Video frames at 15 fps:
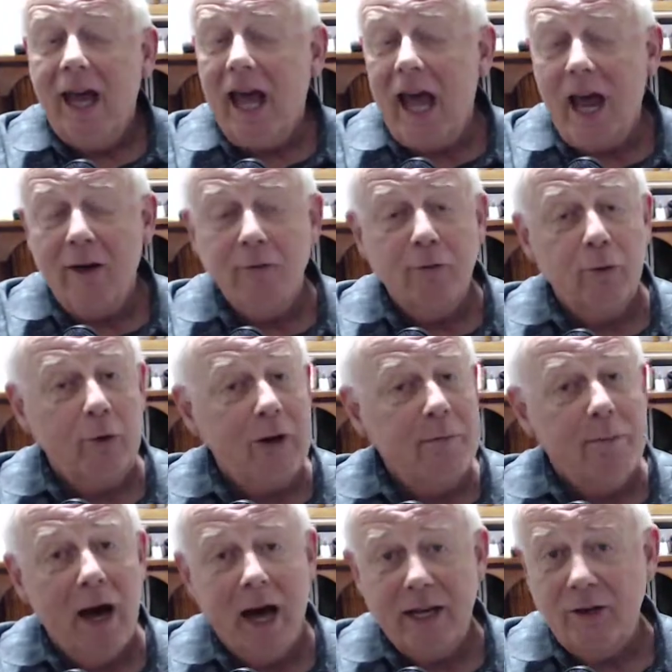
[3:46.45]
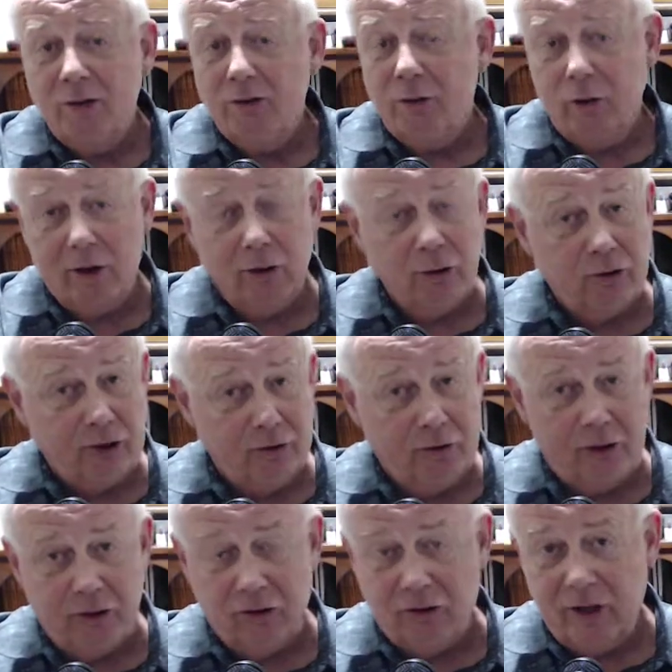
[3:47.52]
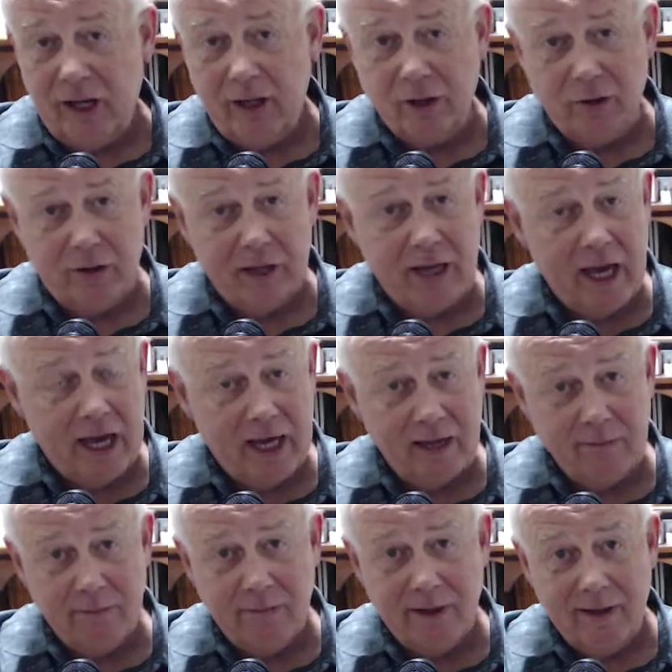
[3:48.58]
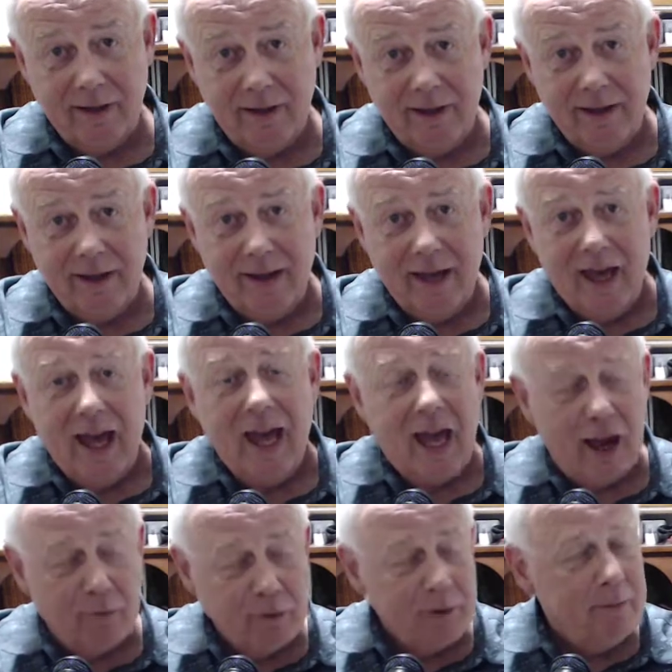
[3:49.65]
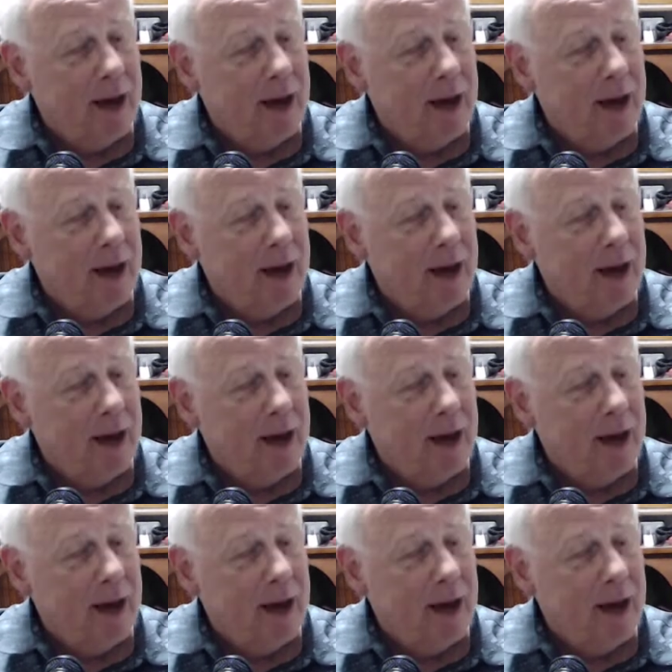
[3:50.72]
Everybody struggles at this stage of the game. Every